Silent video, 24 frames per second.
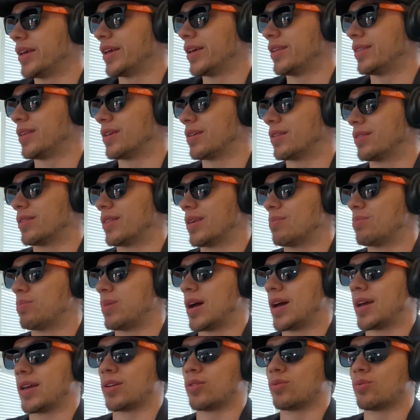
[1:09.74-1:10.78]
they
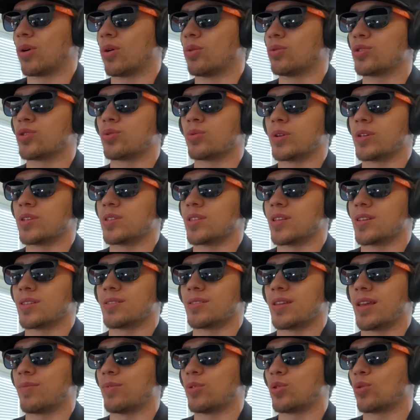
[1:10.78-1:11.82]
buying groceries, they
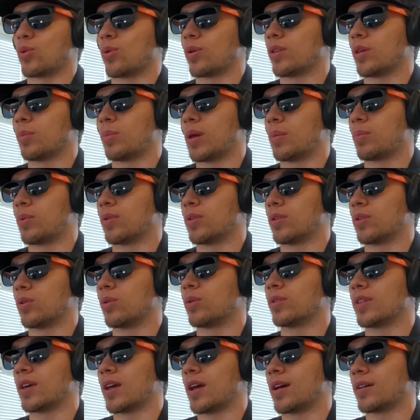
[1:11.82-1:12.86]
saving toilet paper. You know
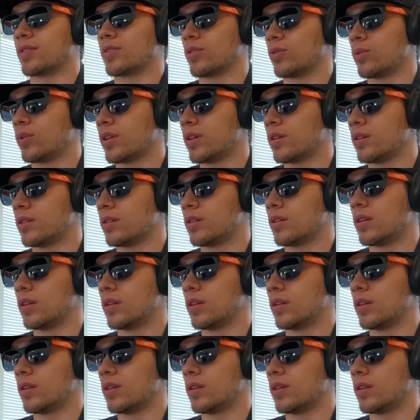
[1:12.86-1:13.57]
what they aren't doing?